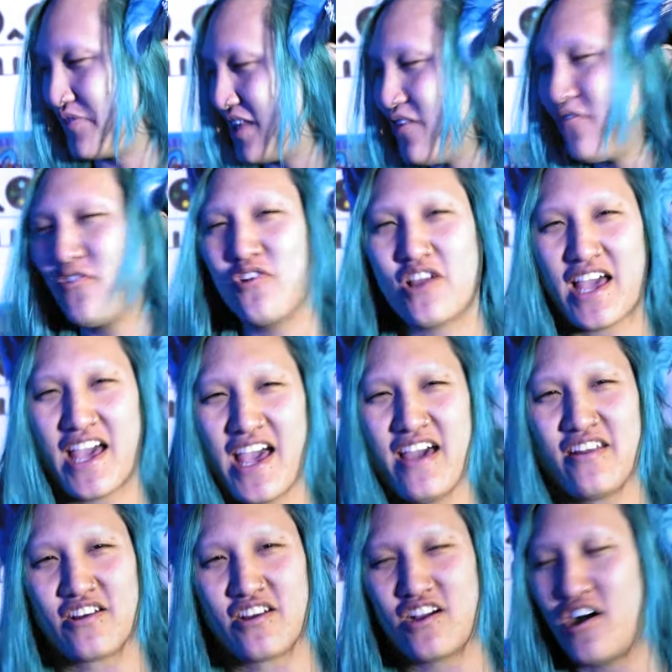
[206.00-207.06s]
never had
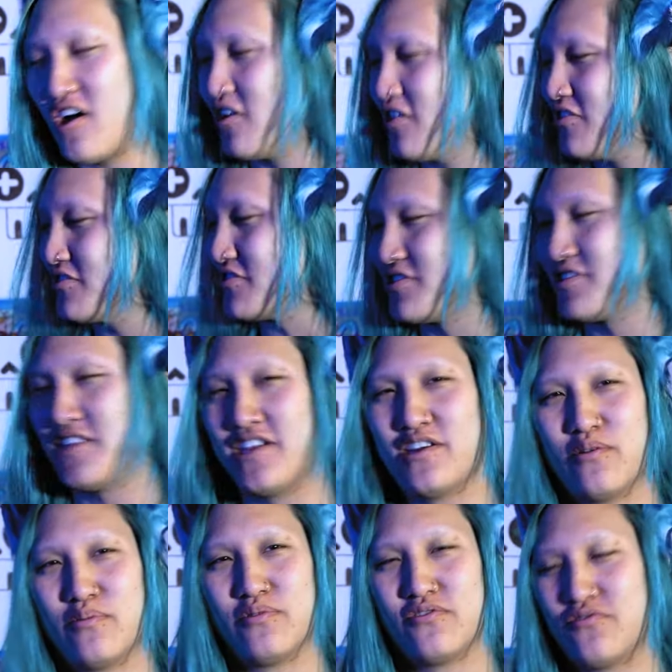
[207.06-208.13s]
a
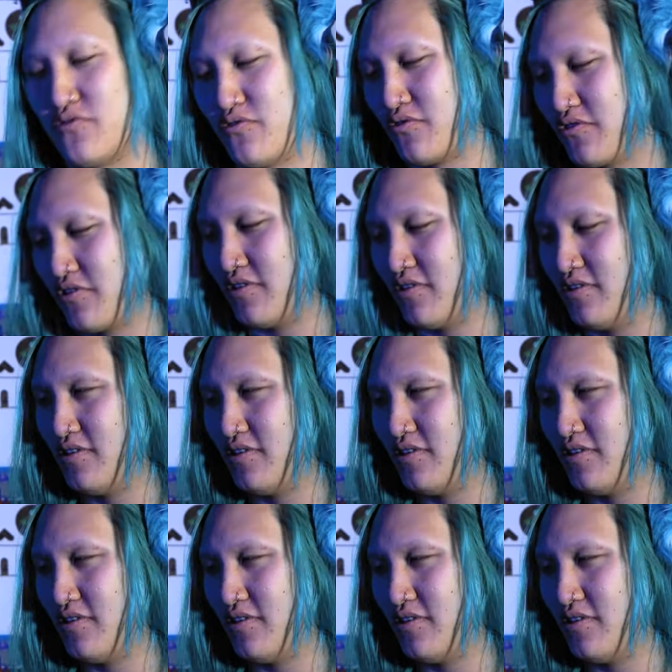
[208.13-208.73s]
costail before.